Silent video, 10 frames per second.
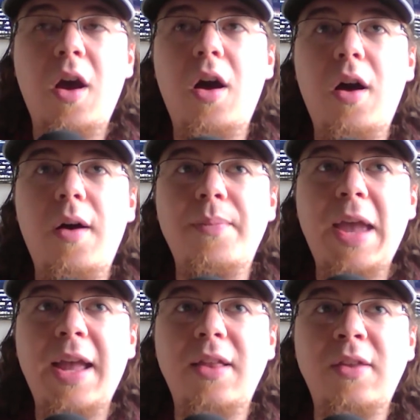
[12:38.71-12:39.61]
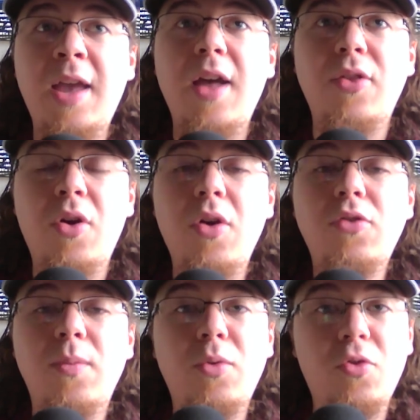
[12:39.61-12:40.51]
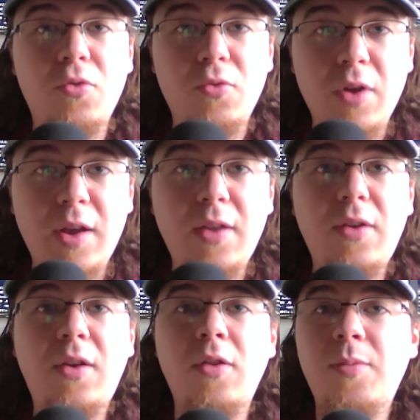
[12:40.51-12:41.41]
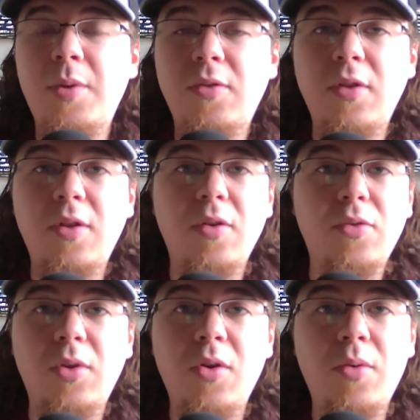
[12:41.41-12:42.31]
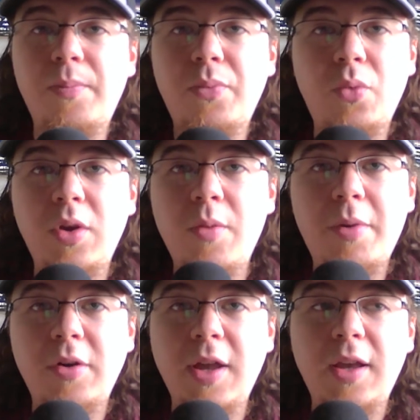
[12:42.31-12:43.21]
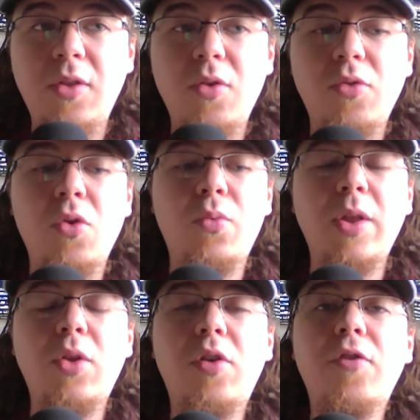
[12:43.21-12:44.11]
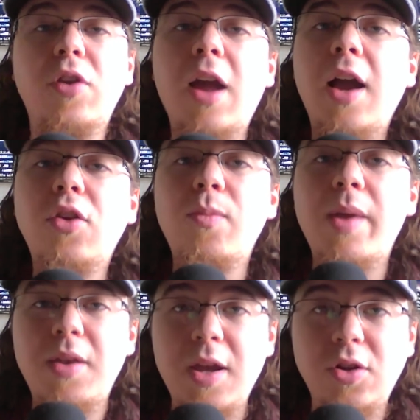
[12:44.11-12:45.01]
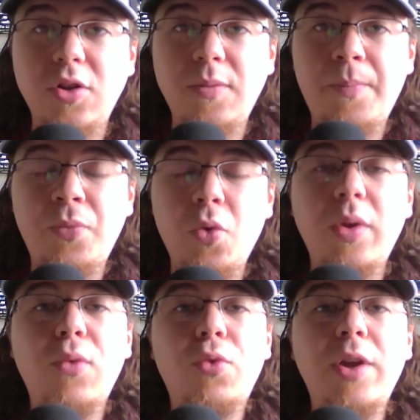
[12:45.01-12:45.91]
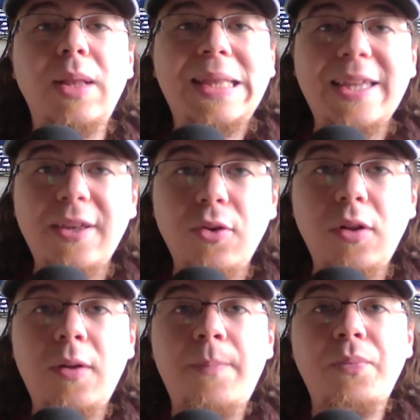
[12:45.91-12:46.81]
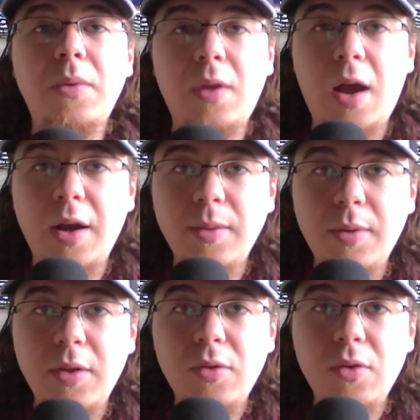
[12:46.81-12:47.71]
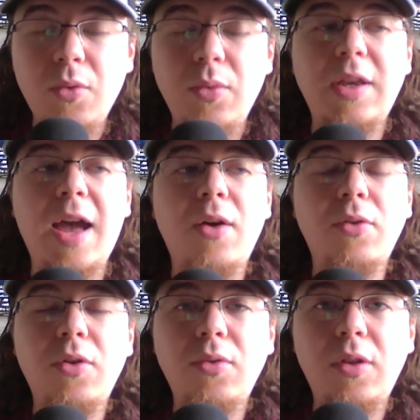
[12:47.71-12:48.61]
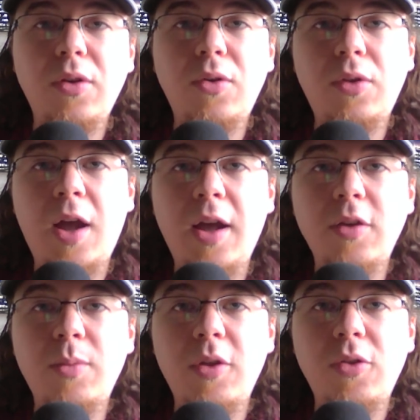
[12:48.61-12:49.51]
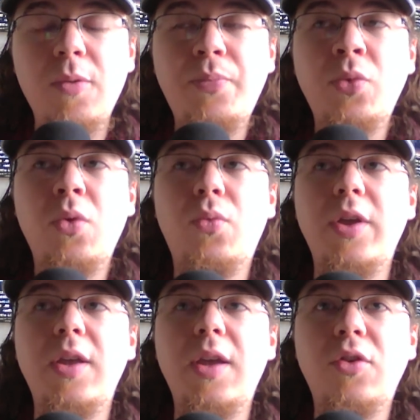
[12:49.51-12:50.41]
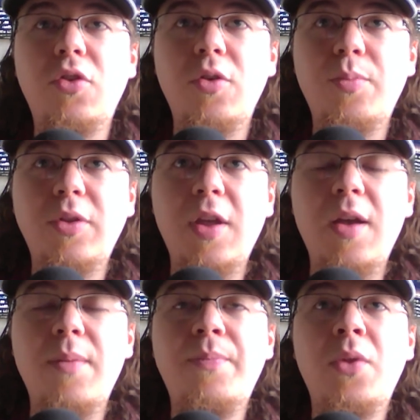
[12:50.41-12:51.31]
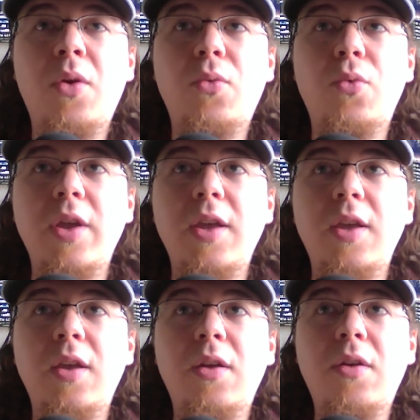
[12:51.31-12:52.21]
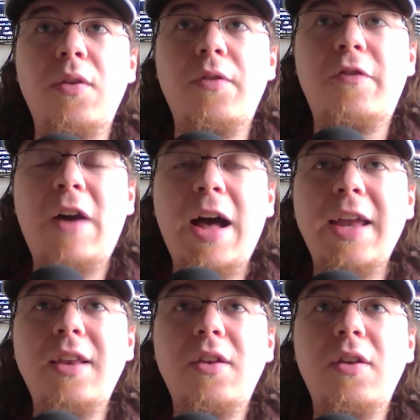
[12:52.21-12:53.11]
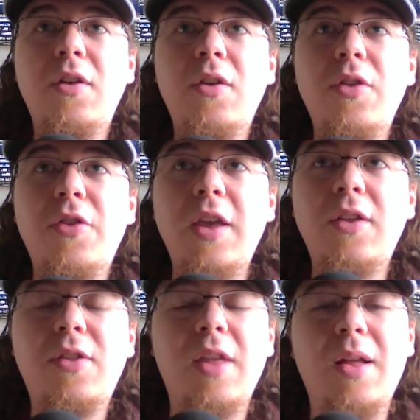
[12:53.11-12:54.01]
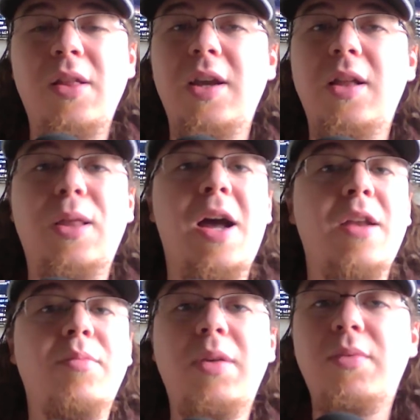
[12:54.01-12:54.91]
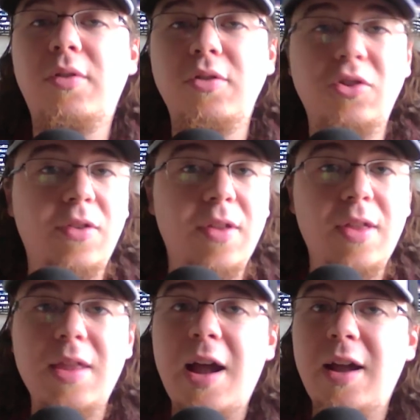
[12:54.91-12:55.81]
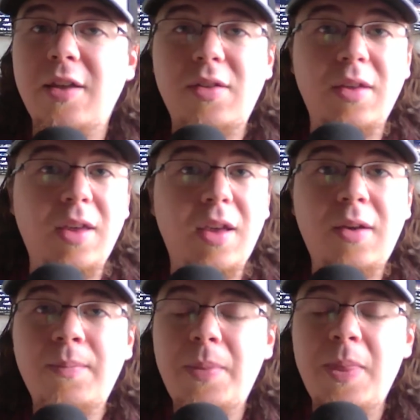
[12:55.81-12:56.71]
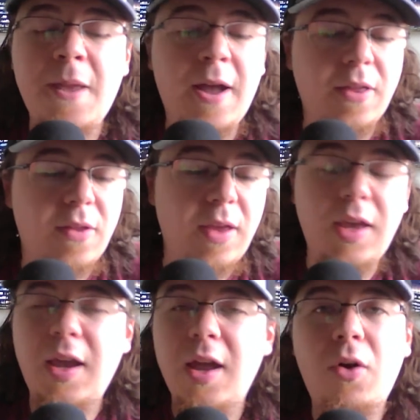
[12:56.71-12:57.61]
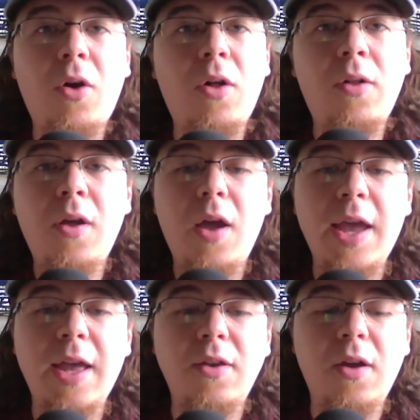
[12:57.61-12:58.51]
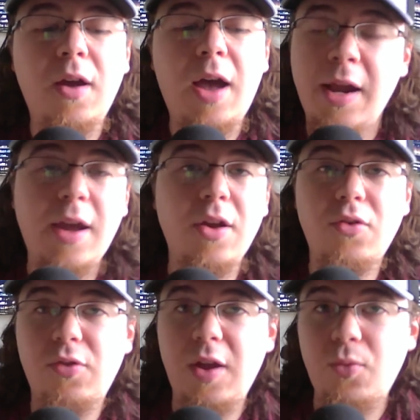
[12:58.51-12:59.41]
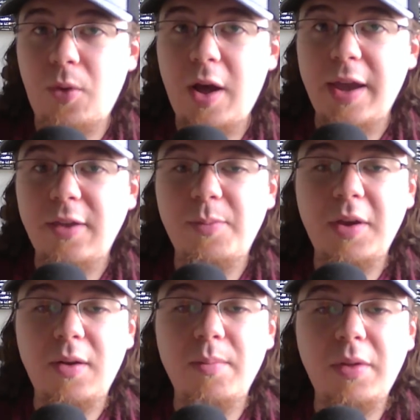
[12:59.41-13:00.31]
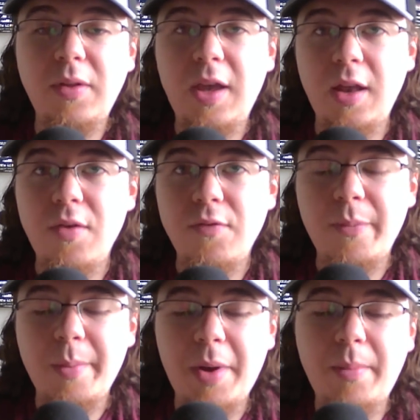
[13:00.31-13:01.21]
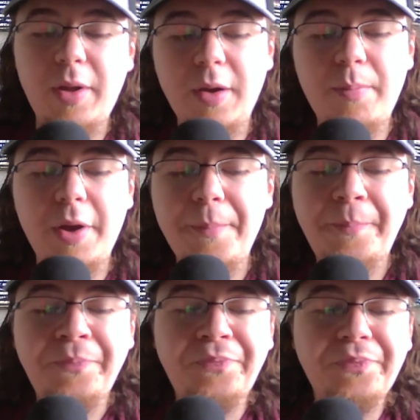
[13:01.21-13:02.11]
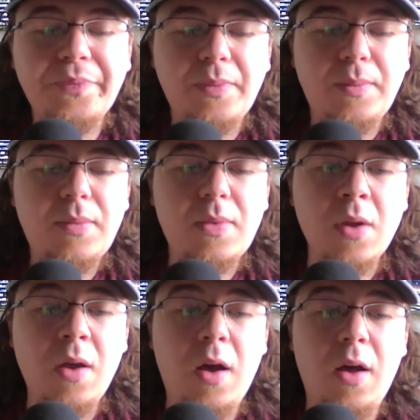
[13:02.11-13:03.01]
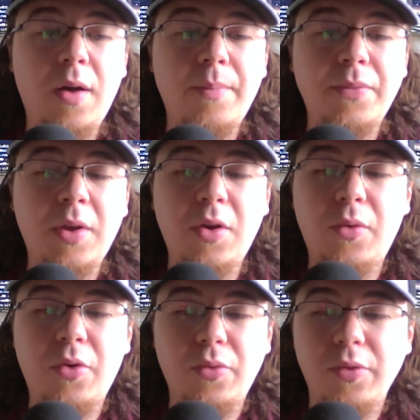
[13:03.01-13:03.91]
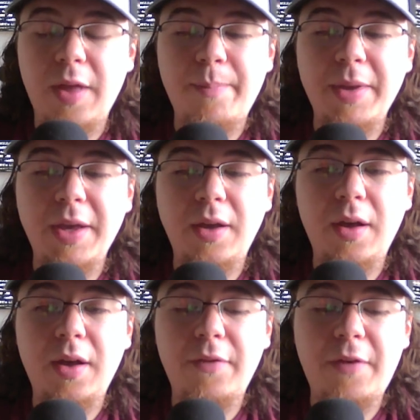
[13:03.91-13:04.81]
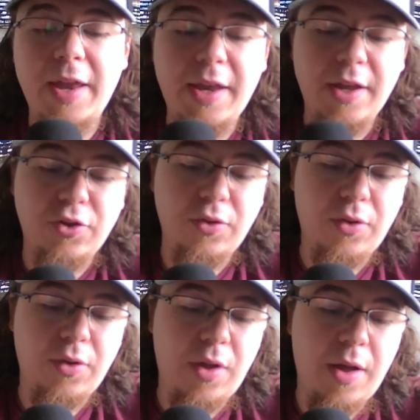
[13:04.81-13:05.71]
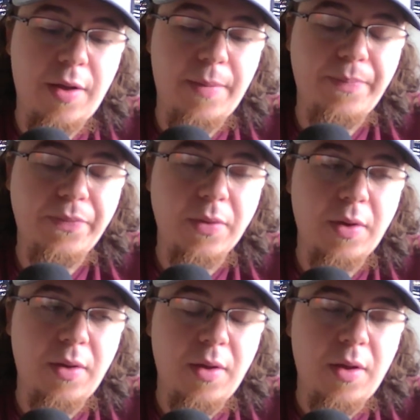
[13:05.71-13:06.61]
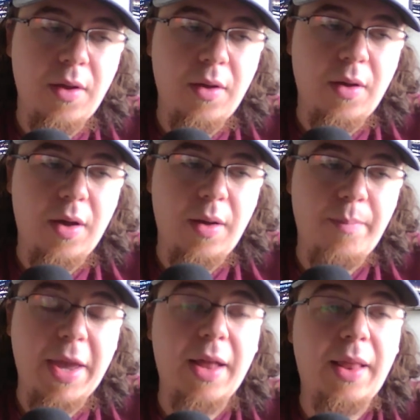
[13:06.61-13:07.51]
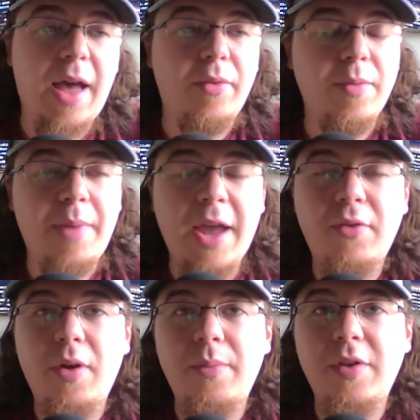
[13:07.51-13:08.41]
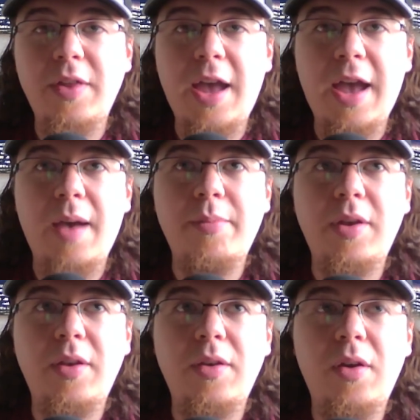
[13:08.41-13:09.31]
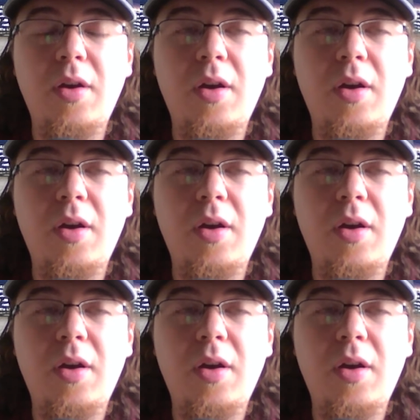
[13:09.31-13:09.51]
And yeah, there are some crazy conspiracy theories. We don't partake in those. We look for documentation. We read legal documents. We download legal documents. We interpret them. We find things that like a lot of people are just not seeing at all. And I understand why. It's being completely hidden from the public. But there was big financial bailout, the bankruptcy that happened.